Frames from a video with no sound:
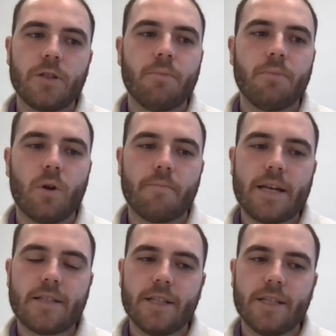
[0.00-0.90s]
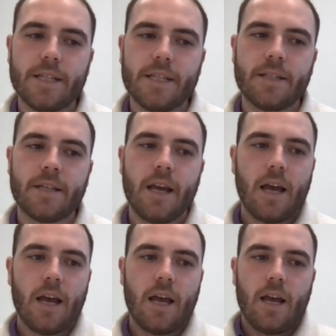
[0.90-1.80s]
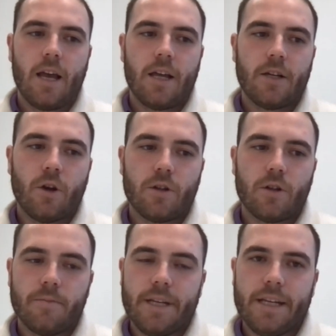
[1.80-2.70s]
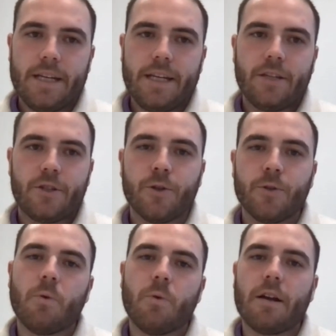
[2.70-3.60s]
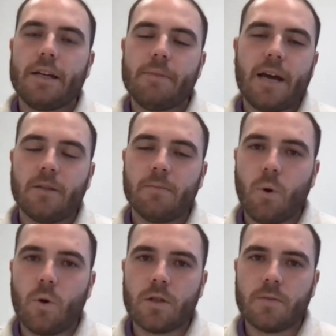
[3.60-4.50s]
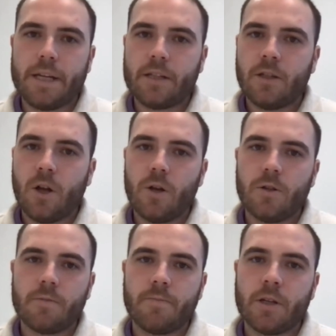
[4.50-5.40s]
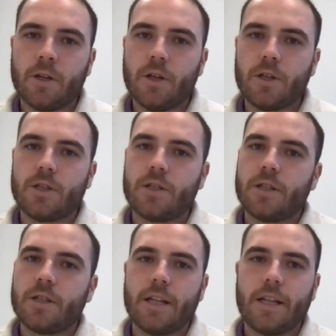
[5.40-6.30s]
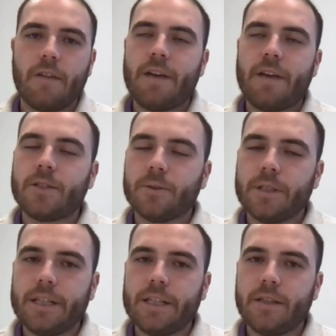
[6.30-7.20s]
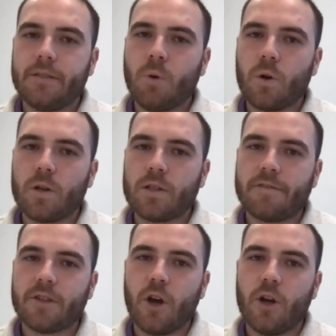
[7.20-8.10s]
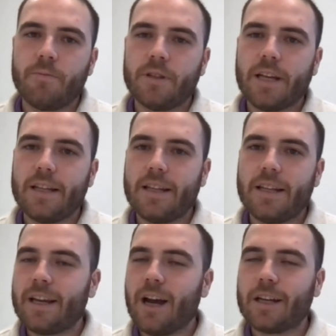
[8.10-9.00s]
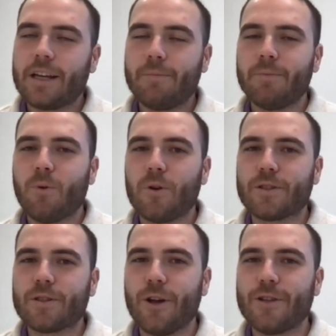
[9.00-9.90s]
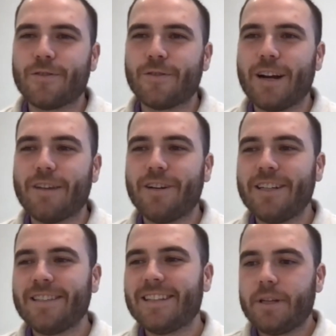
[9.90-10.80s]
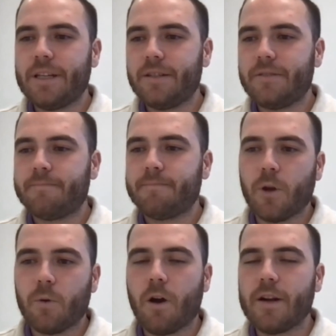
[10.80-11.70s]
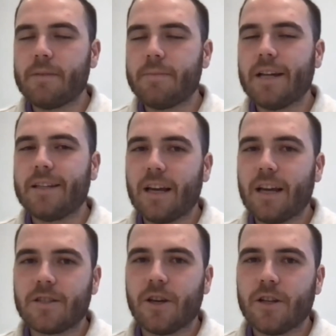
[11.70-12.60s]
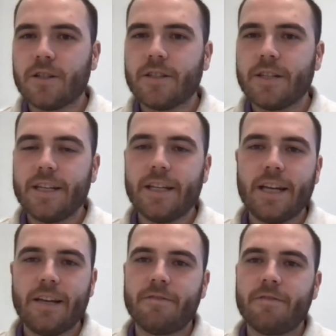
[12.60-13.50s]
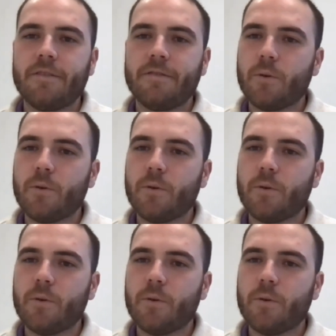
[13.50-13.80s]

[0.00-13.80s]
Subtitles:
most important message is not to be too worried about the borders being closed, because eventually the borders have to open. They can't keep the borders closed forever. Don't be so worried about the uncertainty. If